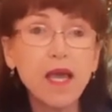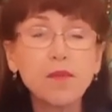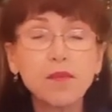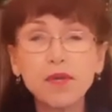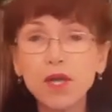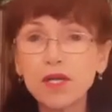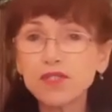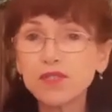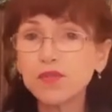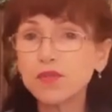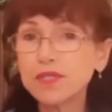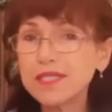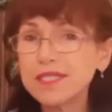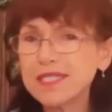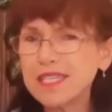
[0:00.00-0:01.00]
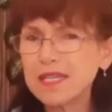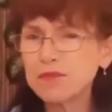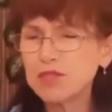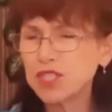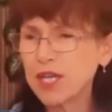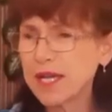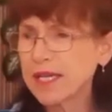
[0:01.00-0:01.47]
But also you need to keep
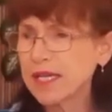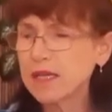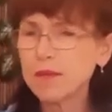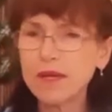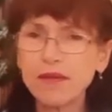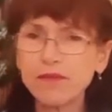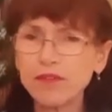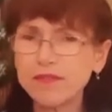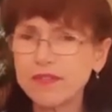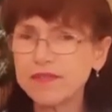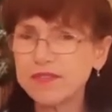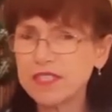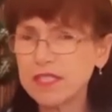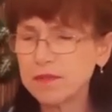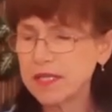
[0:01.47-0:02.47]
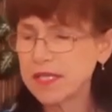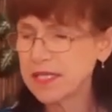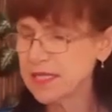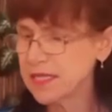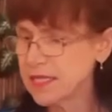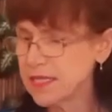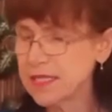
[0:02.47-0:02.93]
checking about every 15 minutes
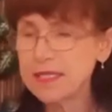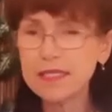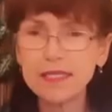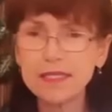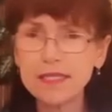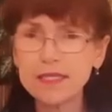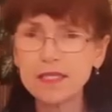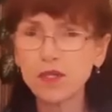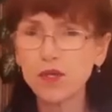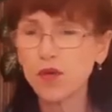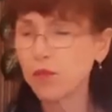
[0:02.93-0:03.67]
to see that it doesn't go